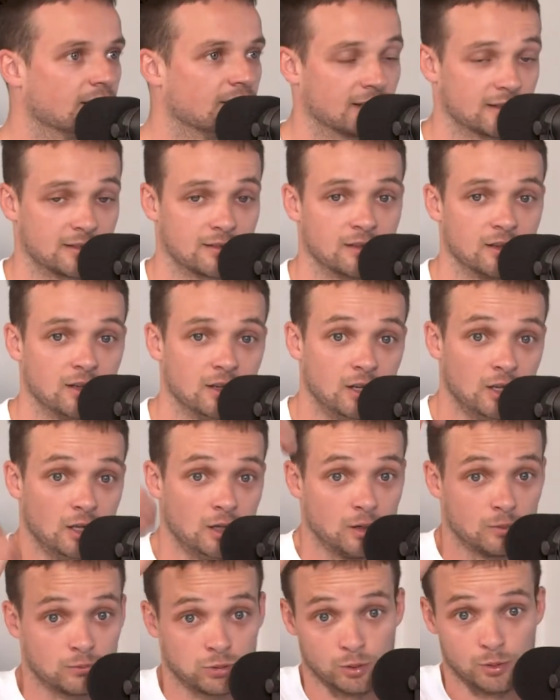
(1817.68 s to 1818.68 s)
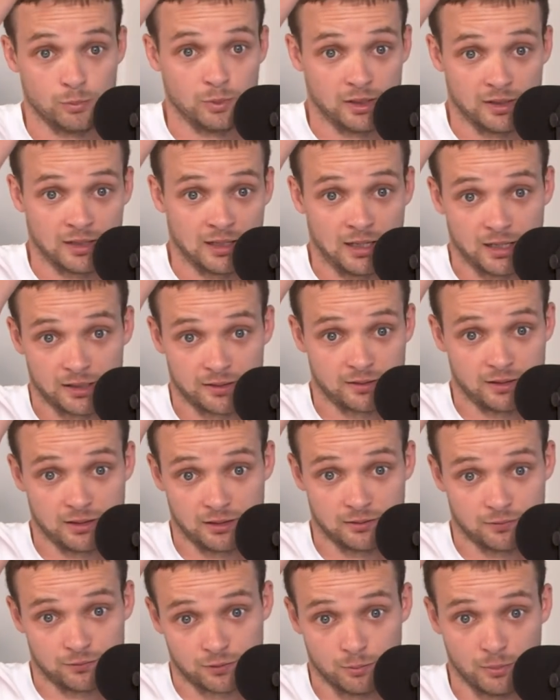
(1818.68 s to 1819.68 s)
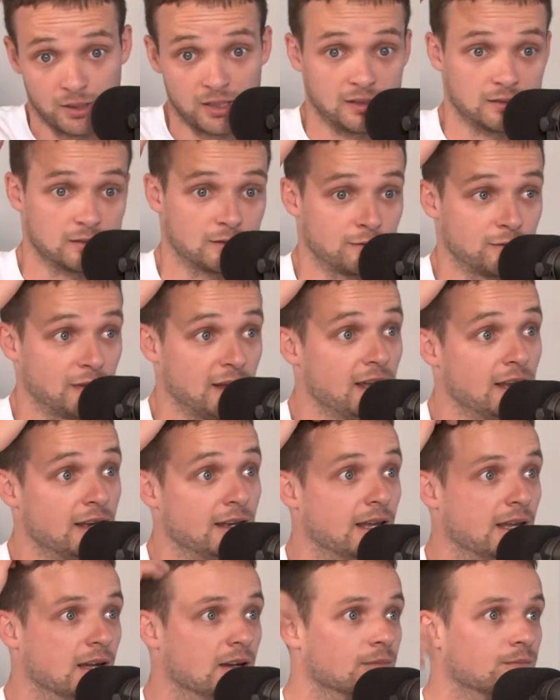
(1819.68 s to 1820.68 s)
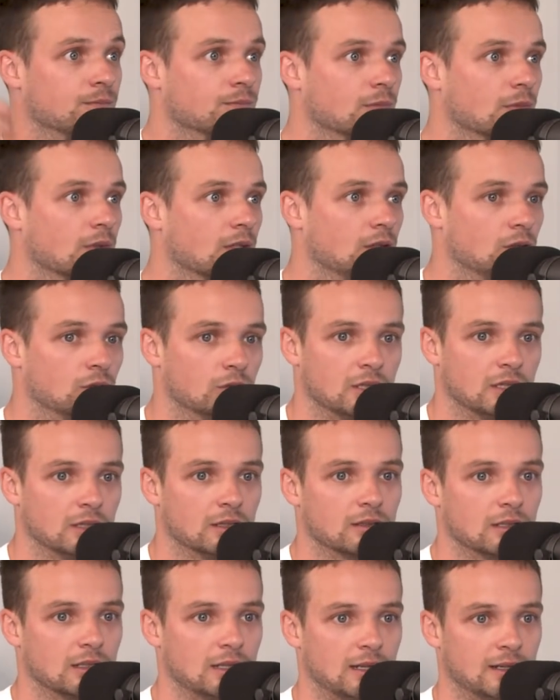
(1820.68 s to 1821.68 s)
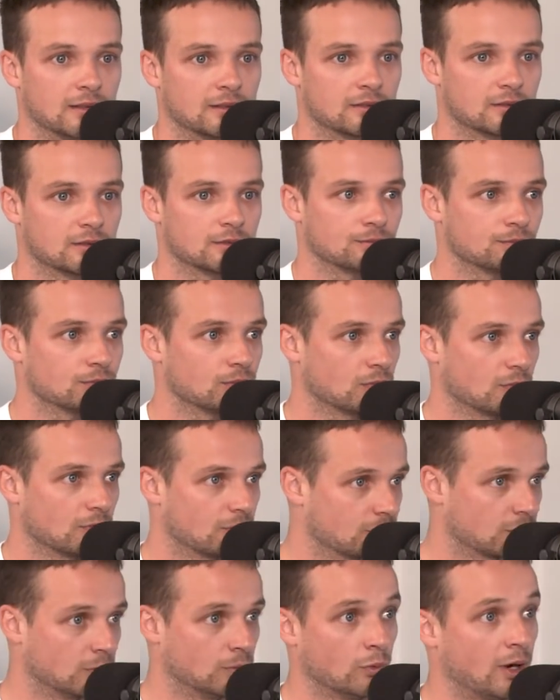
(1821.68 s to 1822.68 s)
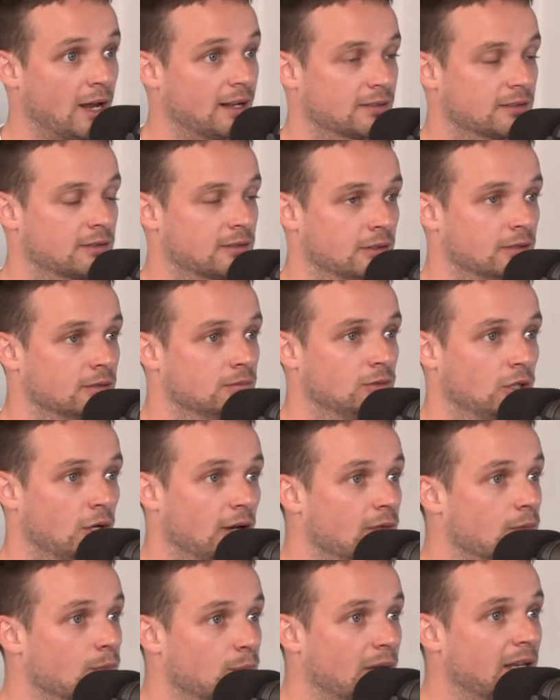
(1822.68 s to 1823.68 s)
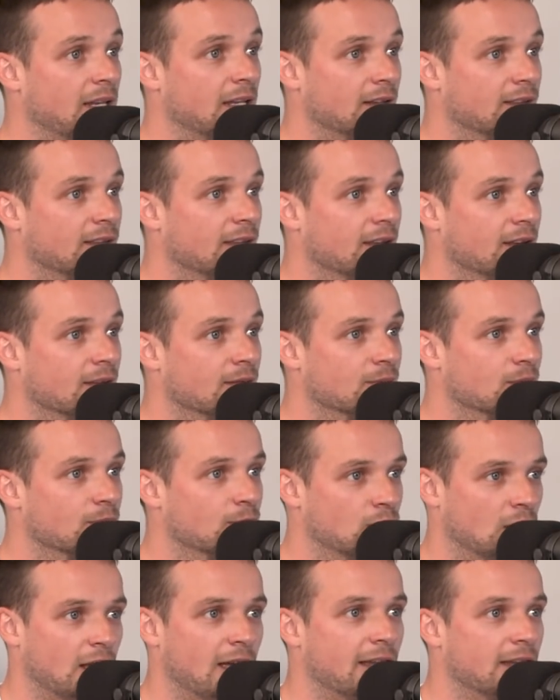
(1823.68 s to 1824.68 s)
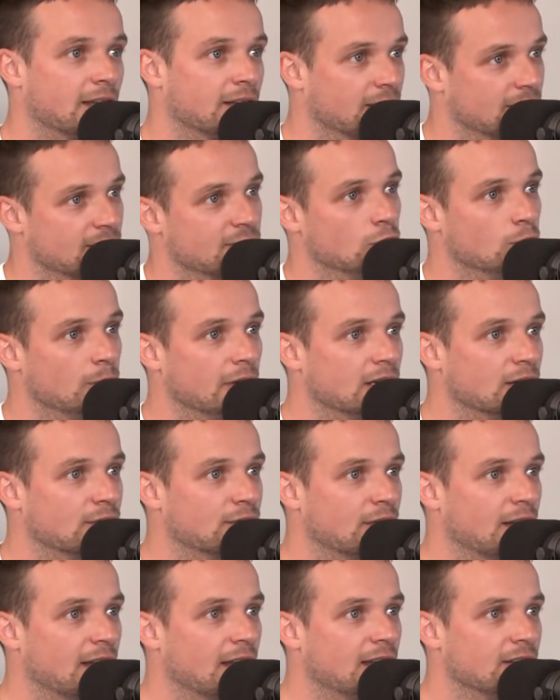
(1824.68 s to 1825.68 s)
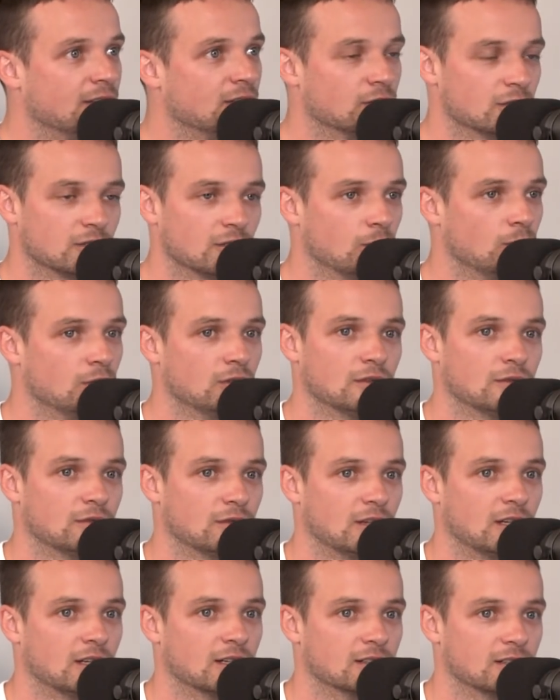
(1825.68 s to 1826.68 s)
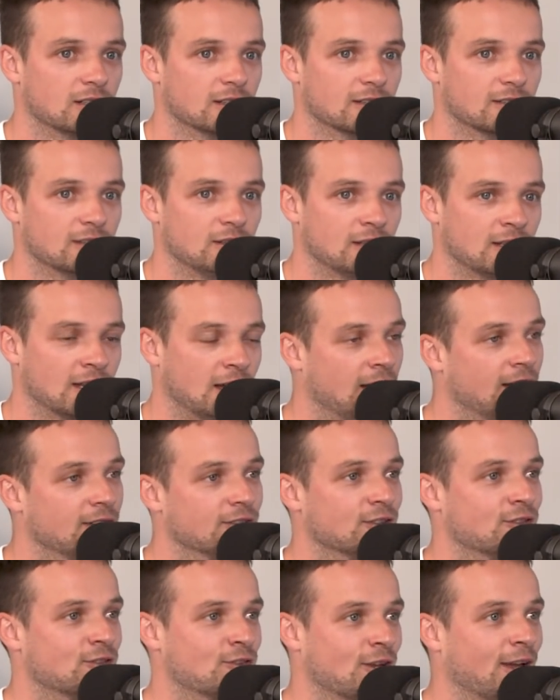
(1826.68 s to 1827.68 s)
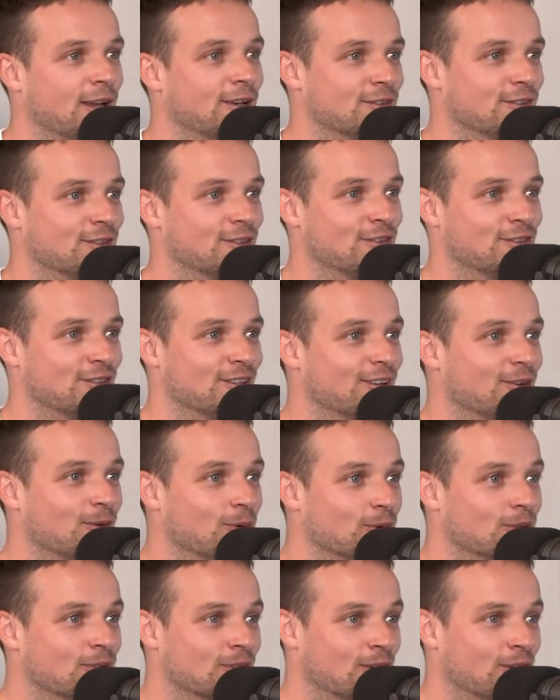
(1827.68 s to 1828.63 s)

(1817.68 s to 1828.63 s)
And that's probably been the hardest thing for me as a fan now, looking at the last, from Rats to, you know, even being there, playing and still being a fan, you're looking at what the fuck, like, you can't just change this shit all the